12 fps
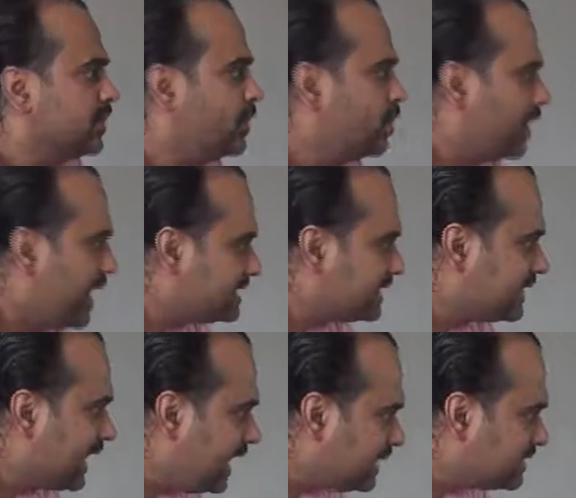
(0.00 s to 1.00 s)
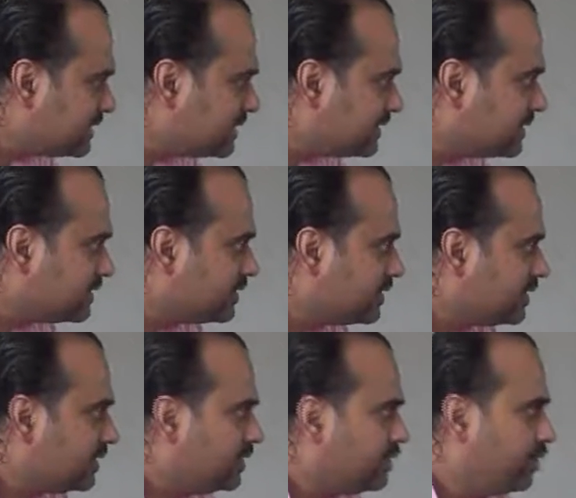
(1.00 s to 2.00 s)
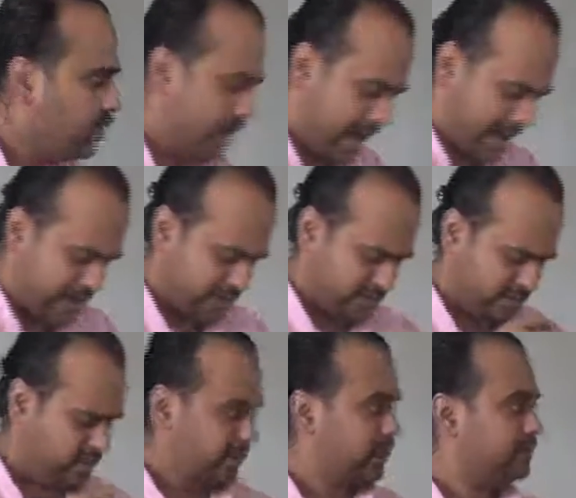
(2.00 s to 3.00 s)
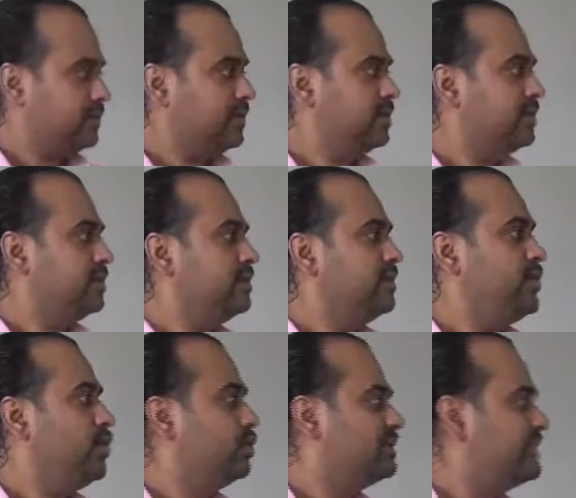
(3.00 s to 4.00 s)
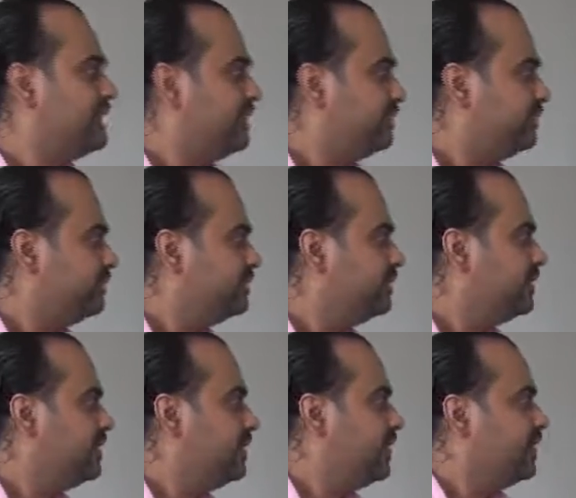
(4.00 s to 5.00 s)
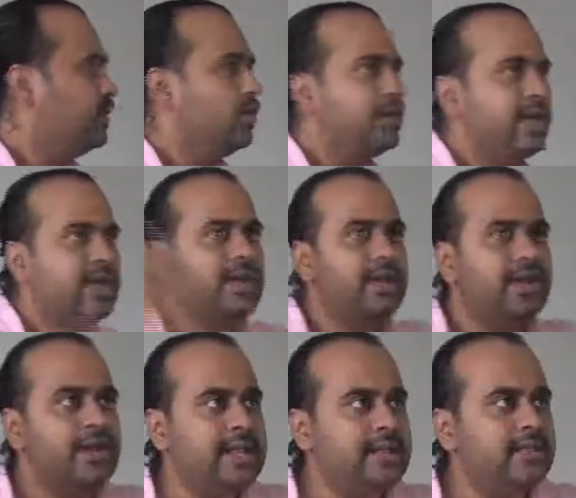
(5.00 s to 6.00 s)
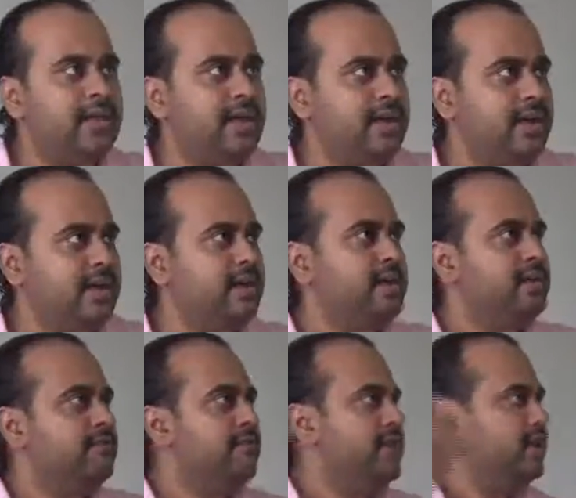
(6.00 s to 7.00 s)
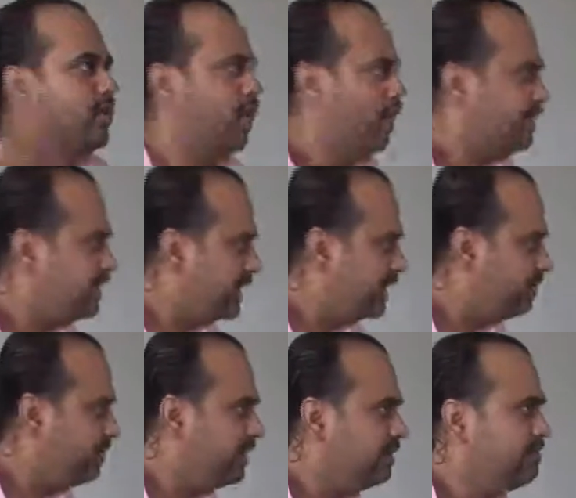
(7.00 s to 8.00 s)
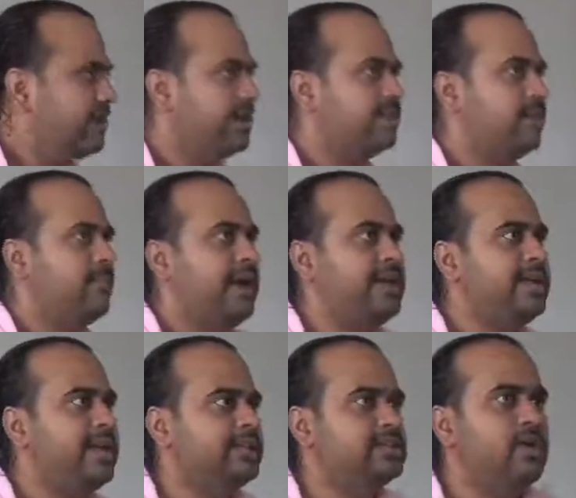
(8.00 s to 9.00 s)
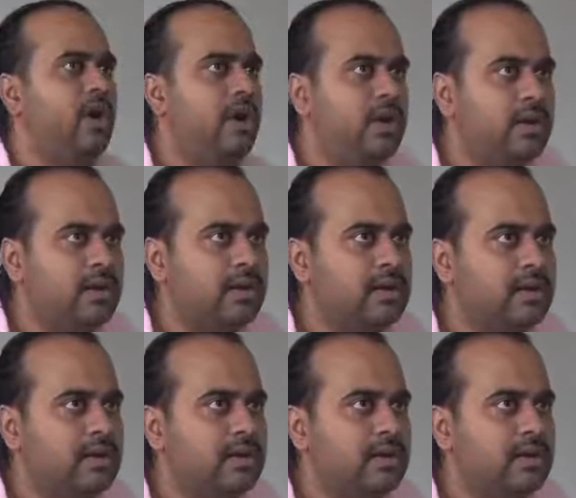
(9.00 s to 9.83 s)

Siddharth, look at yourself. Looking here and there will not tell me where the mic has gone.